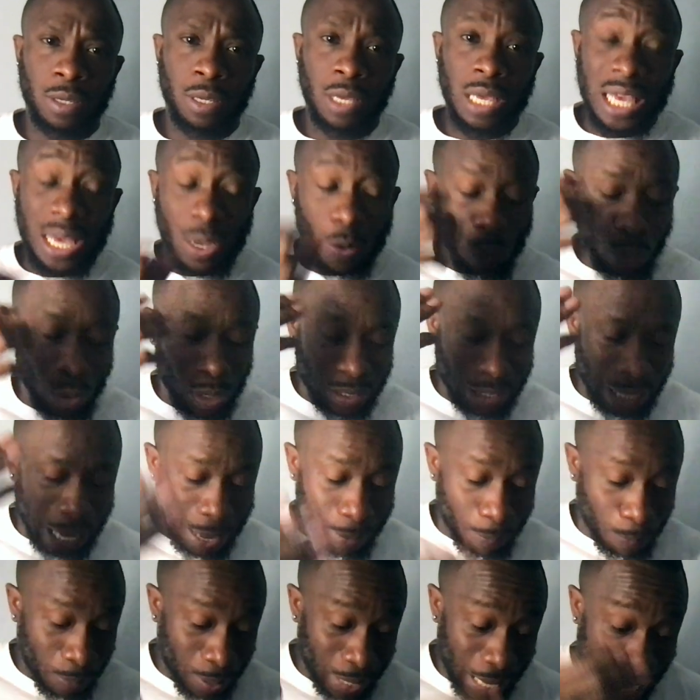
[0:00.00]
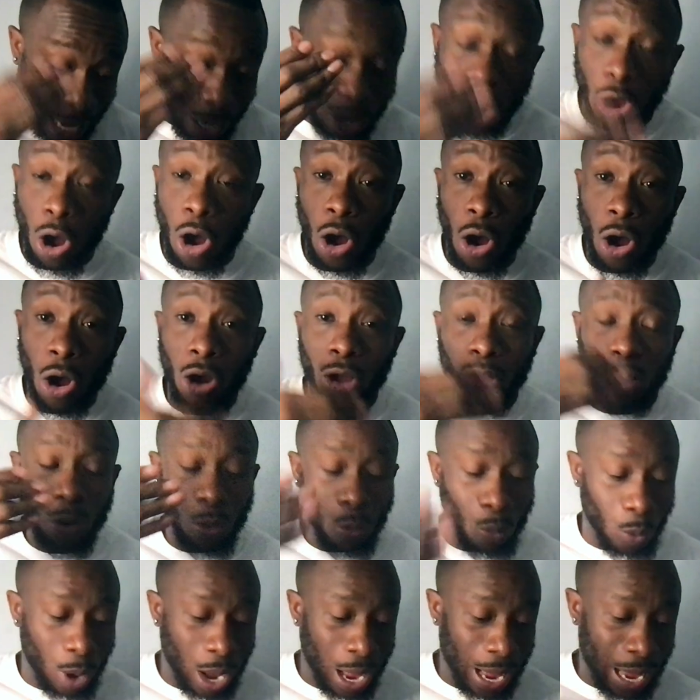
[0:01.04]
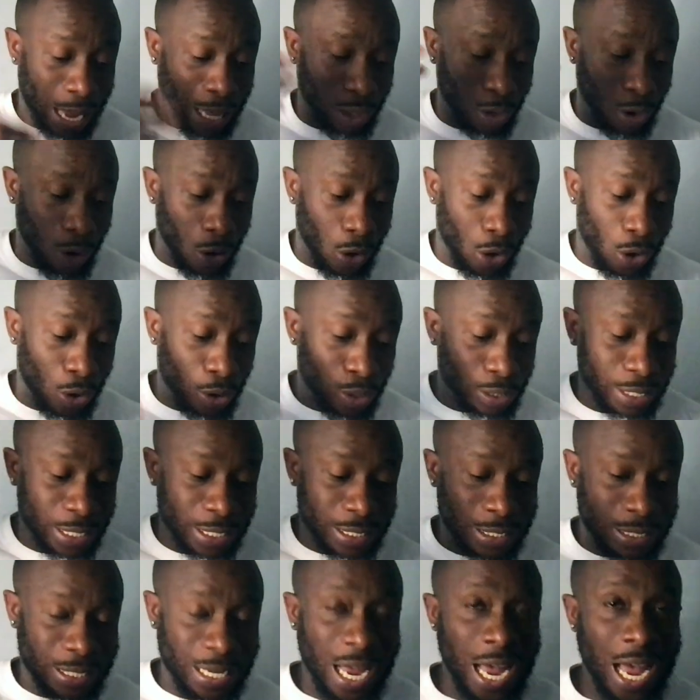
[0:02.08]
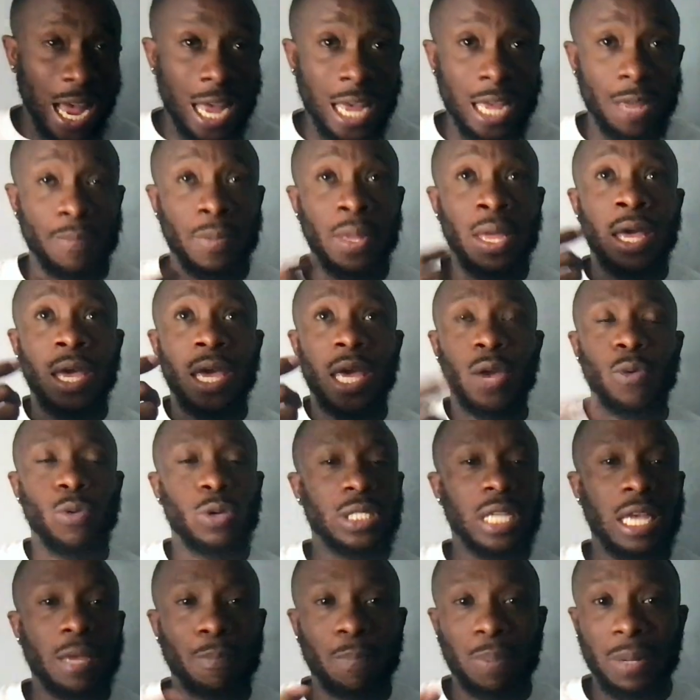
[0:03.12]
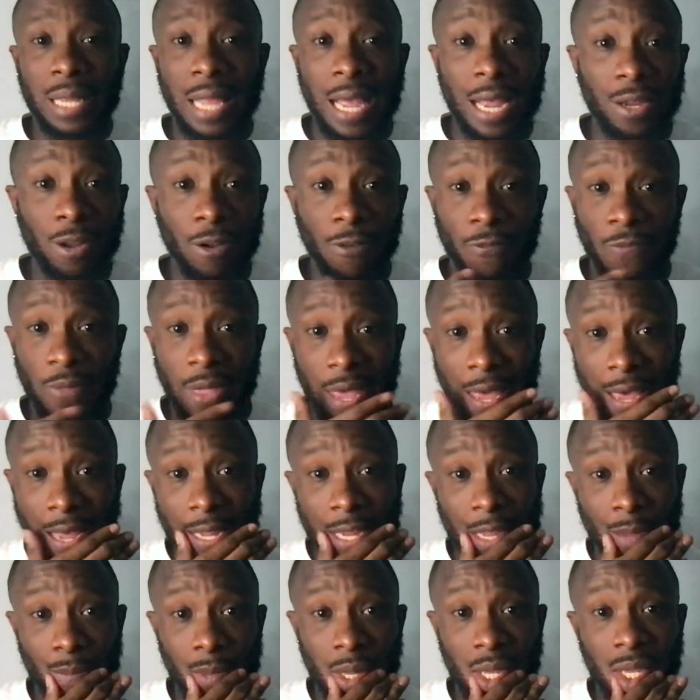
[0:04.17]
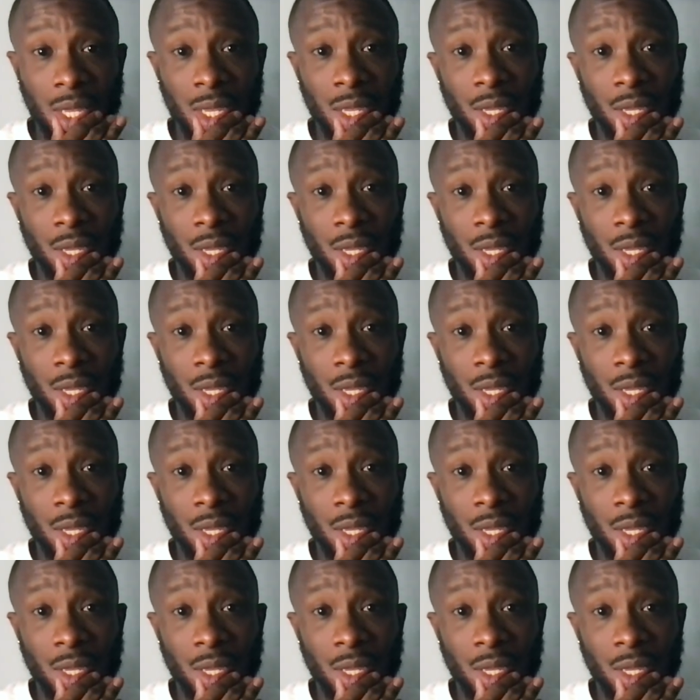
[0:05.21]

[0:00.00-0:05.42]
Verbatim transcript: It was a plan all a while, all this time. It was a plan of the enemy.